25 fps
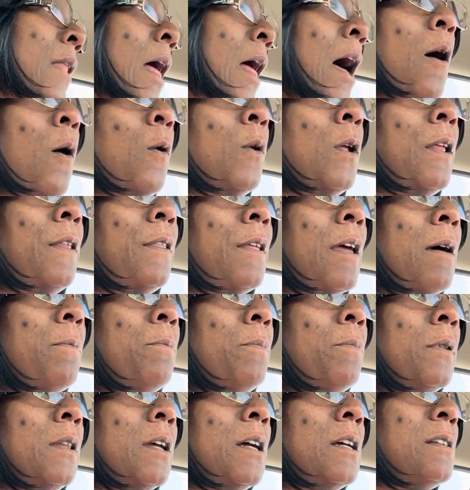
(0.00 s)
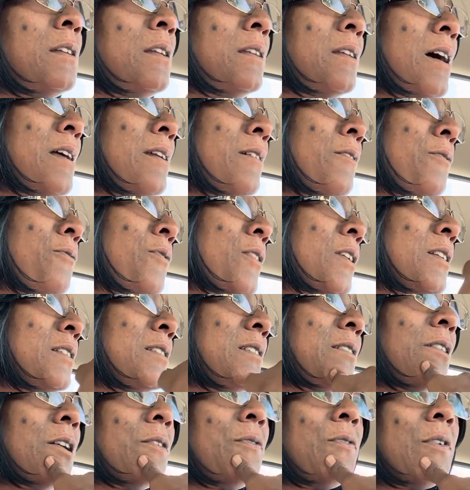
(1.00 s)
only that, but there's a lot of fun
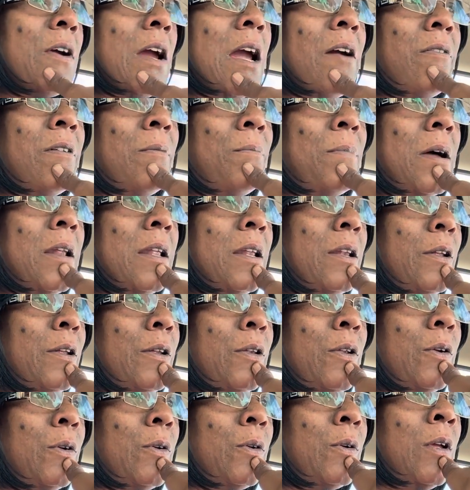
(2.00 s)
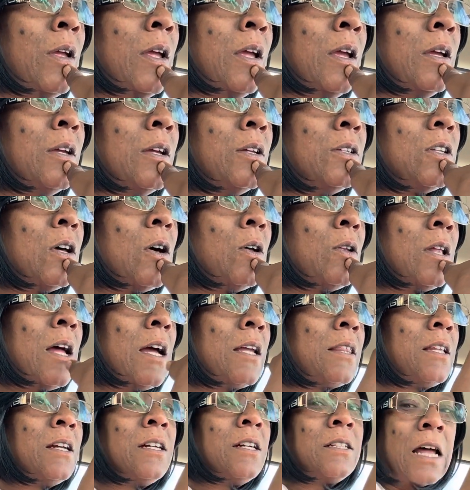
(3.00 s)
stuff for everybody to do. So,
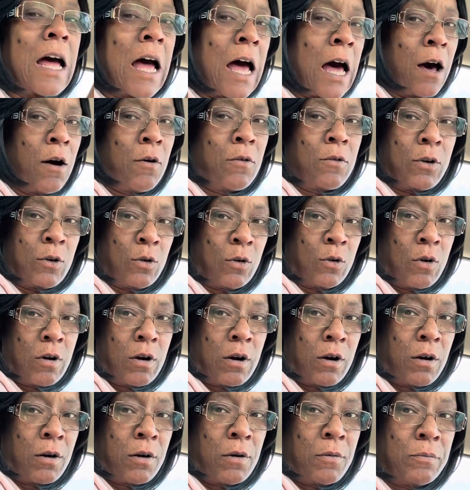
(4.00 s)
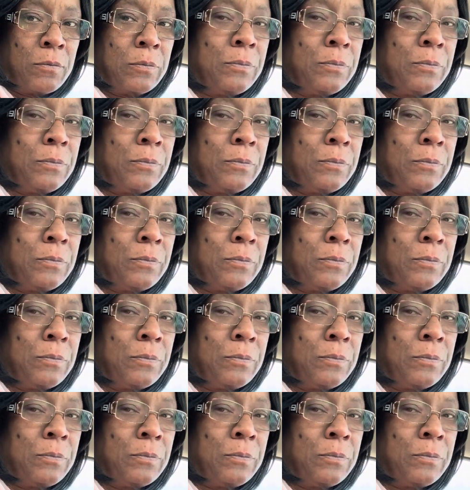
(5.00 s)
like, there's an outdoor